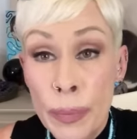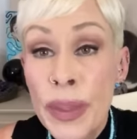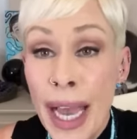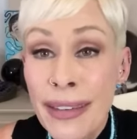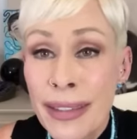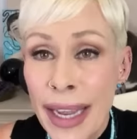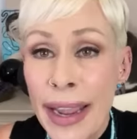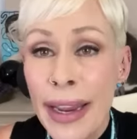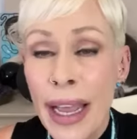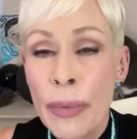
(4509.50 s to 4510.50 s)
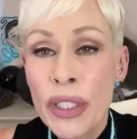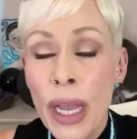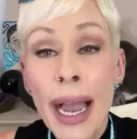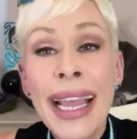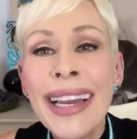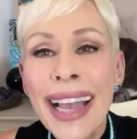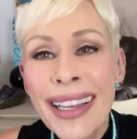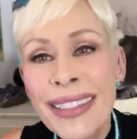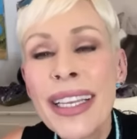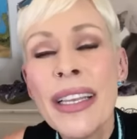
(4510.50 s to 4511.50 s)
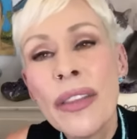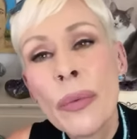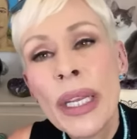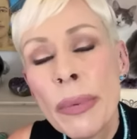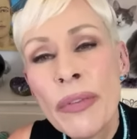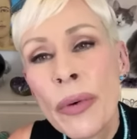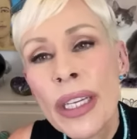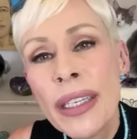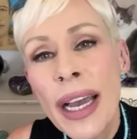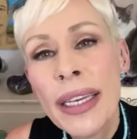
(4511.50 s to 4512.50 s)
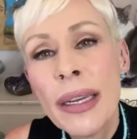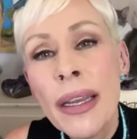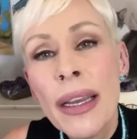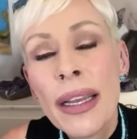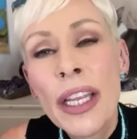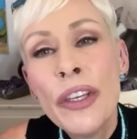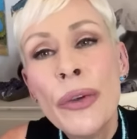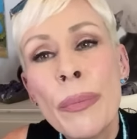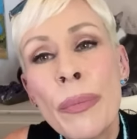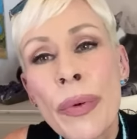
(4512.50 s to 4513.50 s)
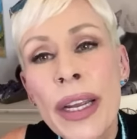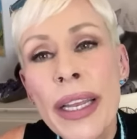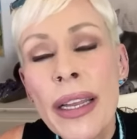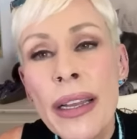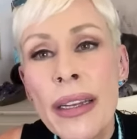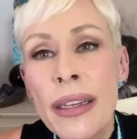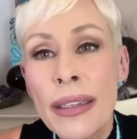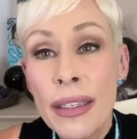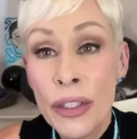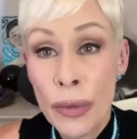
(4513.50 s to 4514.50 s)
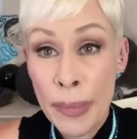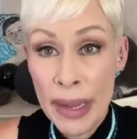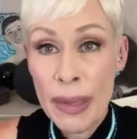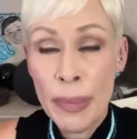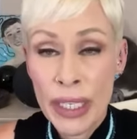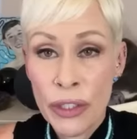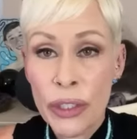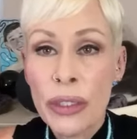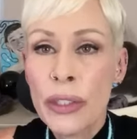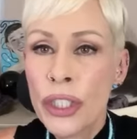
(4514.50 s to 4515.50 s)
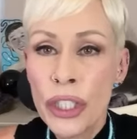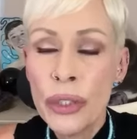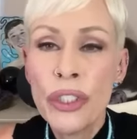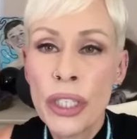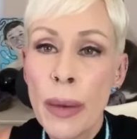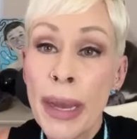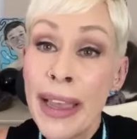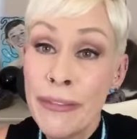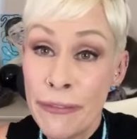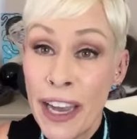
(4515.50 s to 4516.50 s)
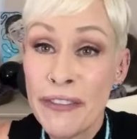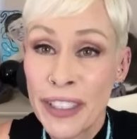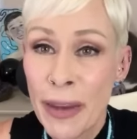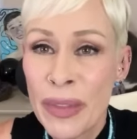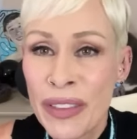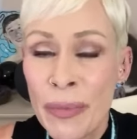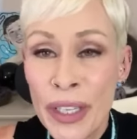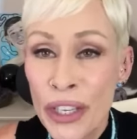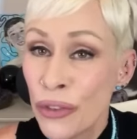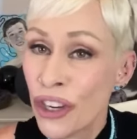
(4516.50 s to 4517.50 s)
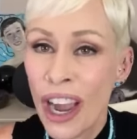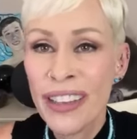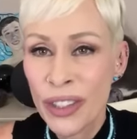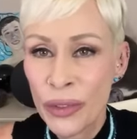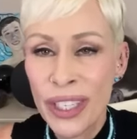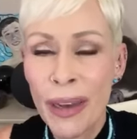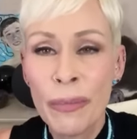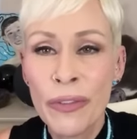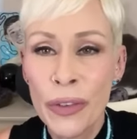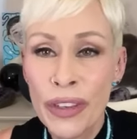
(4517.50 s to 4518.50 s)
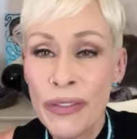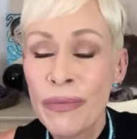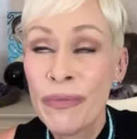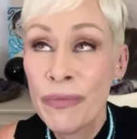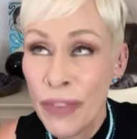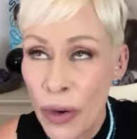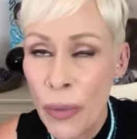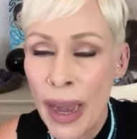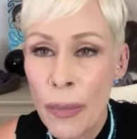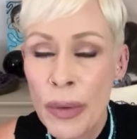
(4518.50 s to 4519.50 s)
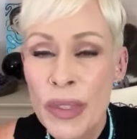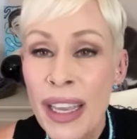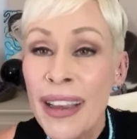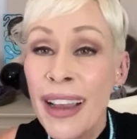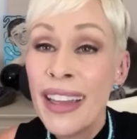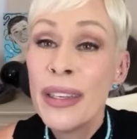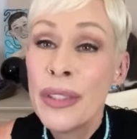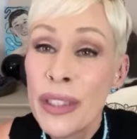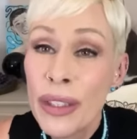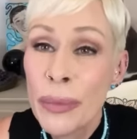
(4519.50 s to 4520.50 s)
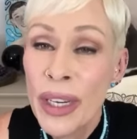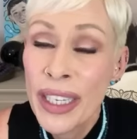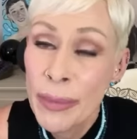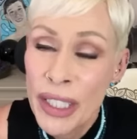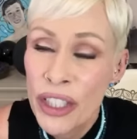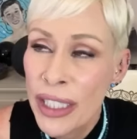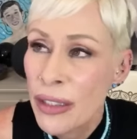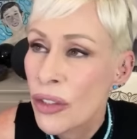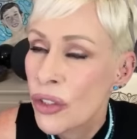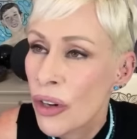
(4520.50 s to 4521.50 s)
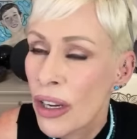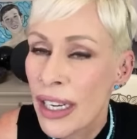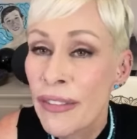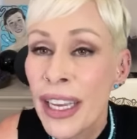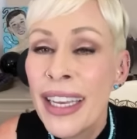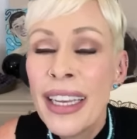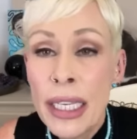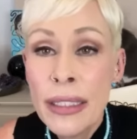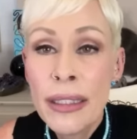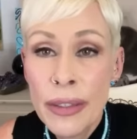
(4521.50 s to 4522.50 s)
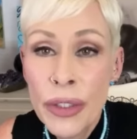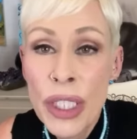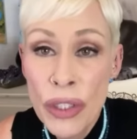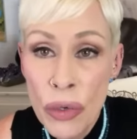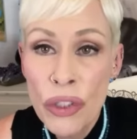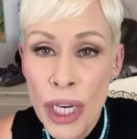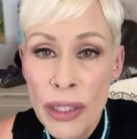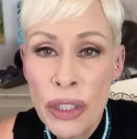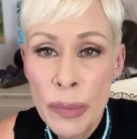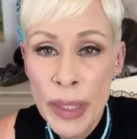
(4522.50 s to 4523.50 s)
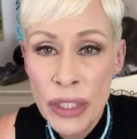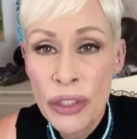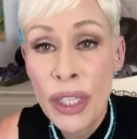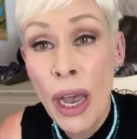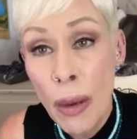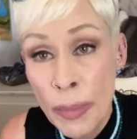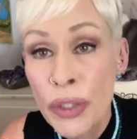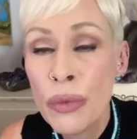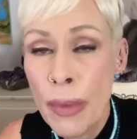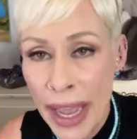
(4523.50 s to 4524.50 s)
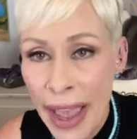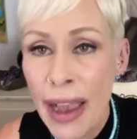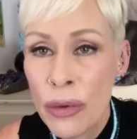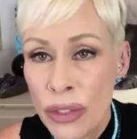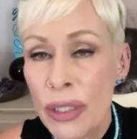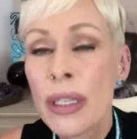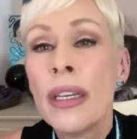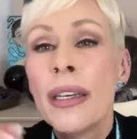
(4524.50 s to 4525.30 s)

that day, and I had asked Keith the week before he died, can you bring your baby picture? There's a huge tub. I had 5 tubs of them, a huge Costco tub full of photo albums. And he was the only one, him and Jason, strong enough. He delivered his own childhood pictures up to my house